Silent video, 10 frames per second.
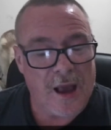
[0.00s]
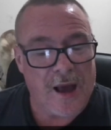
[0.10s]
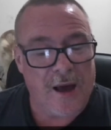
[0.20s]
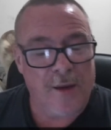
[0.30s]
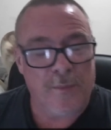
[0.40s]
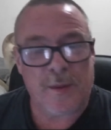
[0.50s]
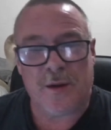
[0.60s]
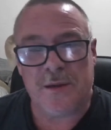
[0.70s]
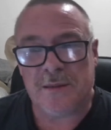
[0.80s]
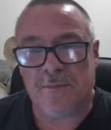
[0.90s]

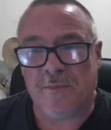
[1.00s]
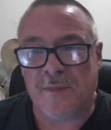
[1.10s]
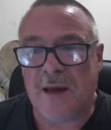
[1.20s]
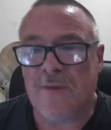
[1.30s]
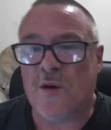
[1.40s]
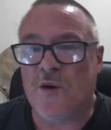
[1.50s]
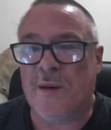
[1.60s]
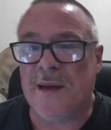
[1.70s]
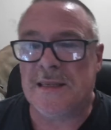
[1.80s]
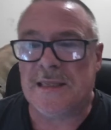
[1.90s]
because they've all
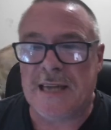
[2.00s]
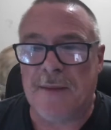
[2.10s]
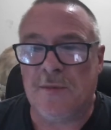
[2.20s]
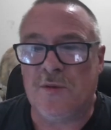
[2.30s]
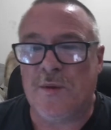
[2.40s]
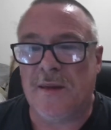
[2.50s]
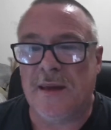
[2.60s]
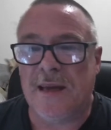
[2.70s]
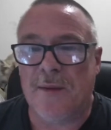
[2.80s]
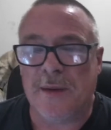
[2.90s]
been stamped with
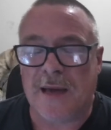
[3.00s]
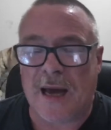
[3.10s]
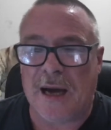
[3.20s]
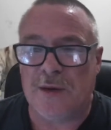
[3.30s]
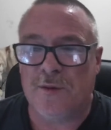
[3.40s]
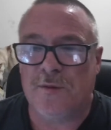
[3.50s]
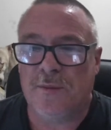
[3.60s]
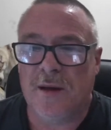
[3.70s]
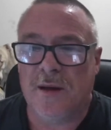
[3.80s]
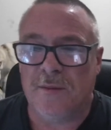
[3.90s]
the card of
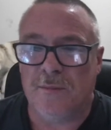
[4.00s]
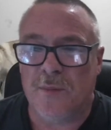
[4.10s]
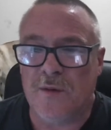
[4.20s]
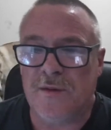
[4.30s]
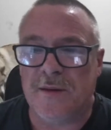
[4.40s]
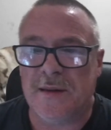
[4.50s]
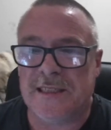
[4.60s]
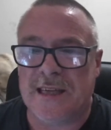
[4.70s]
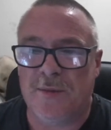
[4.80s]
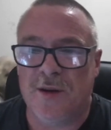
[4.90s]
move to the
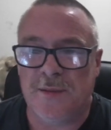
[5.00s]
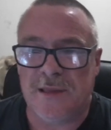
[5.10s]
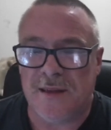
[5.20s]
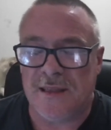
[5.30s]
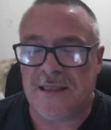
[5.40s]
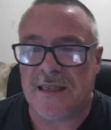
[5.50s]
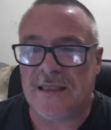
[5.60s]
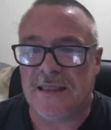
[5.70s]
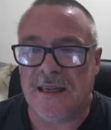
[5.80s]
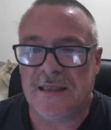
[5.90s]
suburbs in the
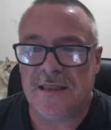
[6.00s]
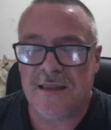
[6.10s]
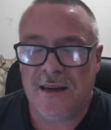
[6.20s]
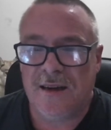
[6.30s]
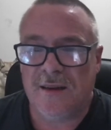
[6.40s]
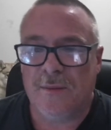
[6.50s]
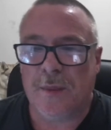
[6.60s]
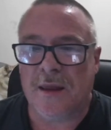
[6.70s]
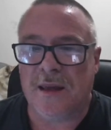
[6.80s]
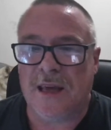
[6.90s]
60s,
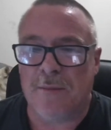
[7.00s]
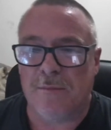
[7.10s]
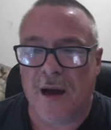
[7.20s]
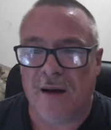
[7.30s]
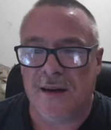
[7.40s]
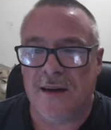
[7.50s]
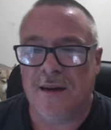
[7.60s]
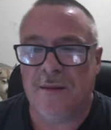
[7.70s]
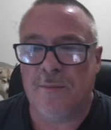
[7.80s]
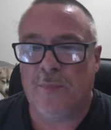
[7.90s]
get married,
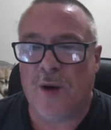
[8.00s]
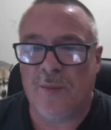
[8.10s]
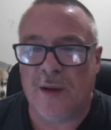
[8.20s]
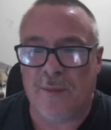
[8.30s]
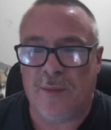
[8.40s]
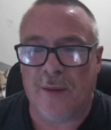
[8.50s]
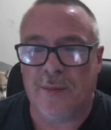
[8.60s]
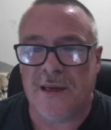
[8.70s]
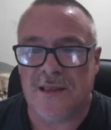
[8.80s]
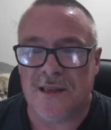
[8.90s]
pop out
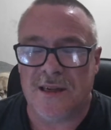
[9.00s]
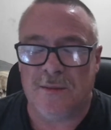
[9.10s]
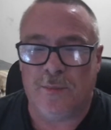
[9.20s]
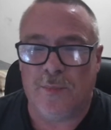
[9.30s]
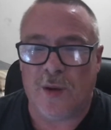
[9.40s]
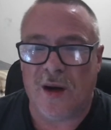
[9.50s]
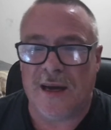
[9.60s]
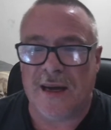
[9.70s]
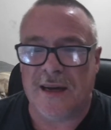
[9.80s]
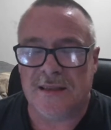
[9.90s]
puppies and buy
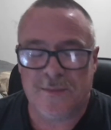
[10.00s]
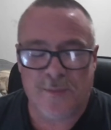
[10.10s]
a house.